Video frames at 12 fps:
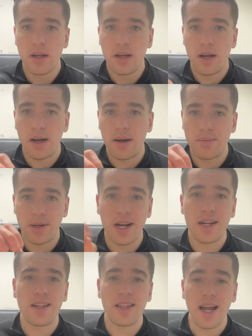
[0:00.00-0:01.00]
But
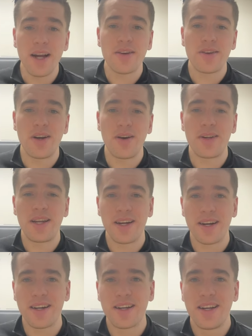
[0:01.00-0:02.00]
on a lighter note
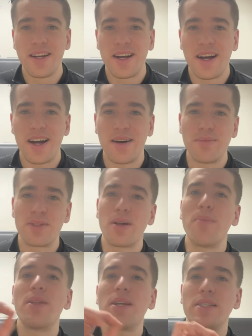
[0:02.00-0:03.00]
here,
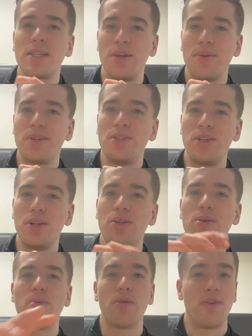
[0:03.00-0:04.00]
some things that you can do
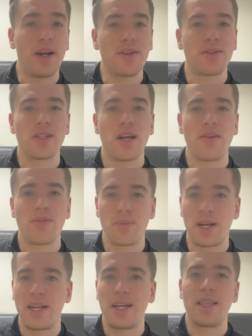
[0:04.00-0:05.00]
to prevent yourself from
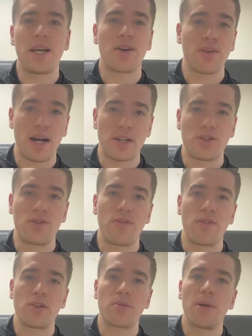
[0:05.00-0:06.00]
getting in that crash in the
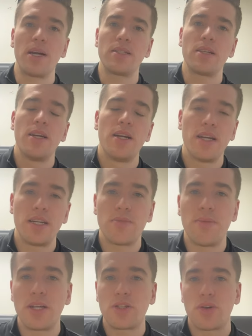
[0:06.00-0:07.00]
first place is
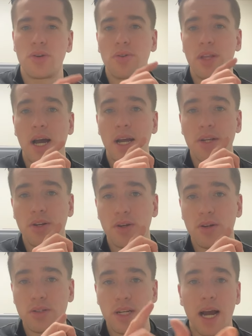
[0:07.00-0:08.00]
make sure that
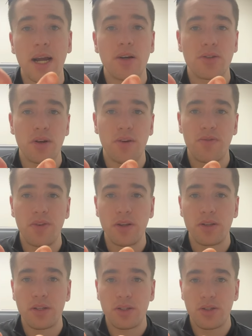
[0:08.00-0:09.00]
your tires are
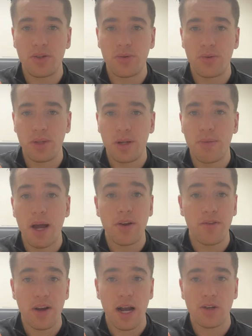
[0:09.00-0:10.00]
filled to the
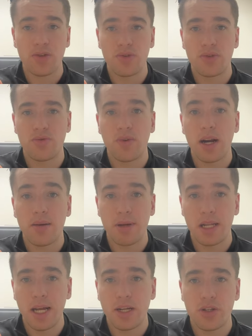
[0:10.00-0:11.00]
manufacturer's
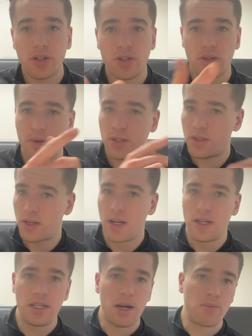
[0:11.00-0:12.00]
recommendation. So as
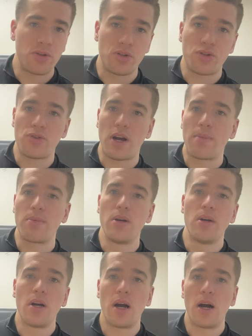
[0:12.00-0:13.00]
temperatures drop,
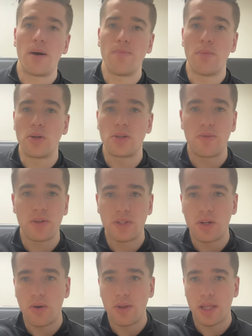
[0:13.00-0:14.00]
most of us
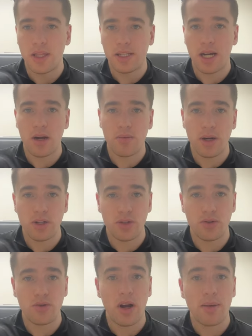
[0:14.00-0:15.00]
know that the tire
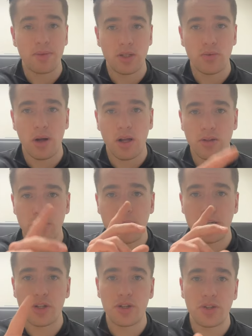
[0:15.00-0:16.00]
pressure drops as well. So
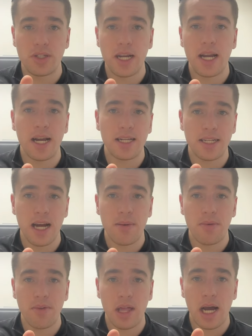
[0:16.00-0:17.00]
make sure you're staying on
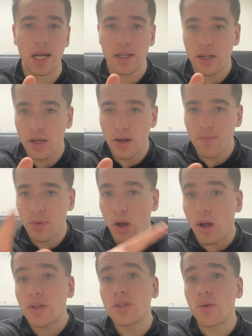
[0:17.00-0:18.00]
top of that.
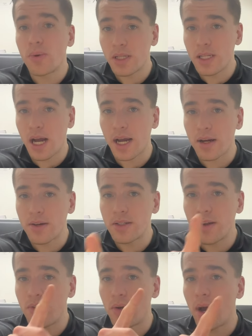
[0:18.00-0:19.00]
Also with tires,
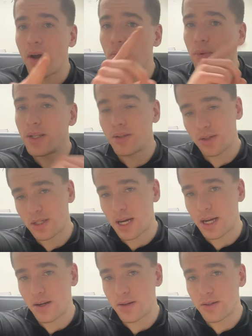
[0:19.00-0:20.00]
if you have winter
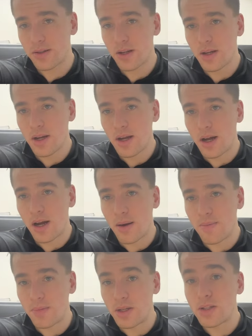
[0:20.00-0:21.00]
tires,
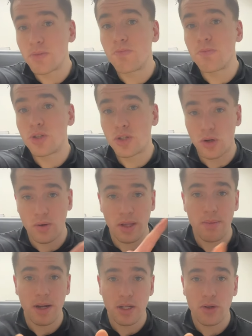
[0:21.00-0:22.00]
certainly
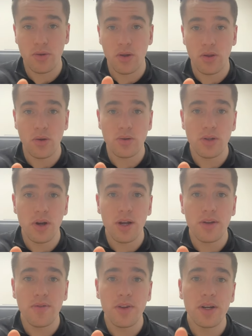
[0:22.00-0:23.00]
make sure that those are on
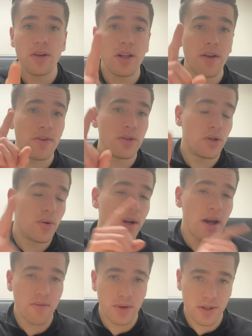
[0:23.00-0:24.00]
your vehicle. If you don't
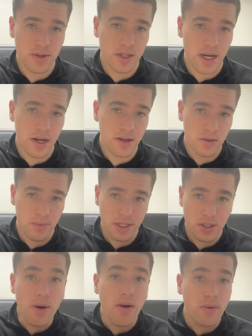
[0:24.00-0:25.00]
have winter tires, we
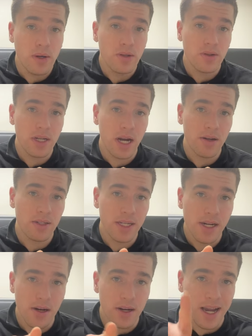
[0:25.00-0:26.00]
do have winter tires
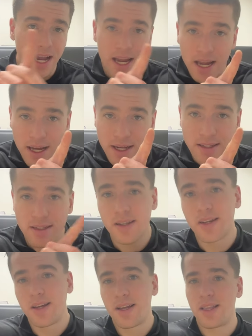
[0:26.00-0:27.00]
here, and
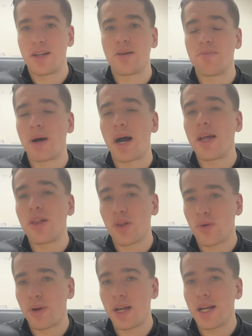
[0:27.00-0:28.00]
they're buy
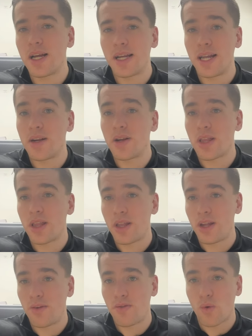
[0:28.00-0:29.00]
three, get
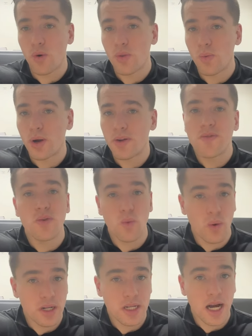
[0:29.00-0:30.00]
the fourth one for
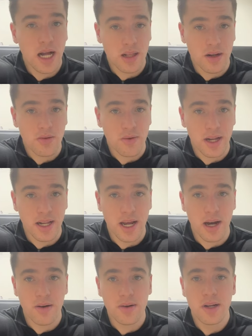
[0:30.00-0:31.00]
$1 right
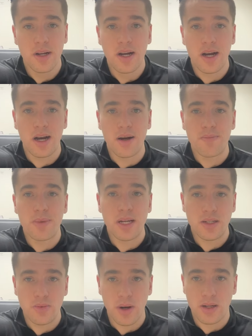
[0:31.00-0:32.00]
now
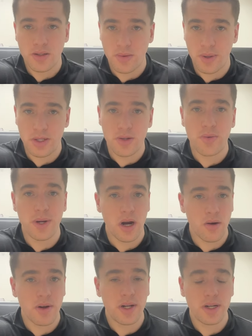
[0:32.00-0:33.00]
as well. So we
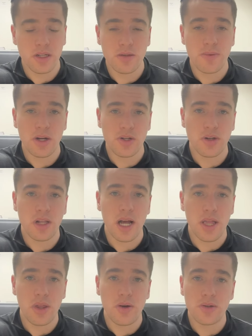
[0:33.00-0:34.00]
are running a special
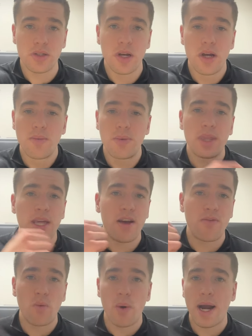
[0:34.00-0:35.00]
on those, but they
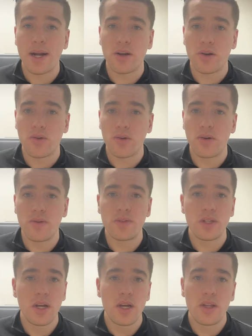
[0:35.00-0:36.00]
have wider
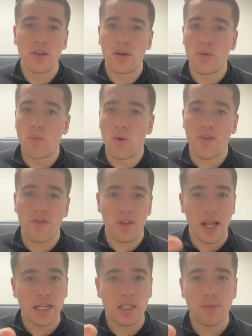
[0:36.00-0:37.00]
grooves. They're more
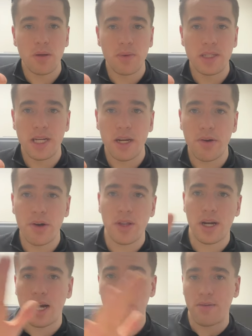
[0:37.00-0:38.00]
flexible material
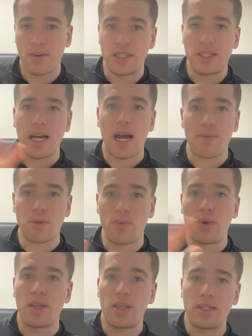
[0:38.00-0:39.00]
that kind of adapt
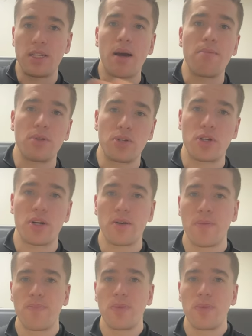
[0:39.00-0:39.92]
with the temperature.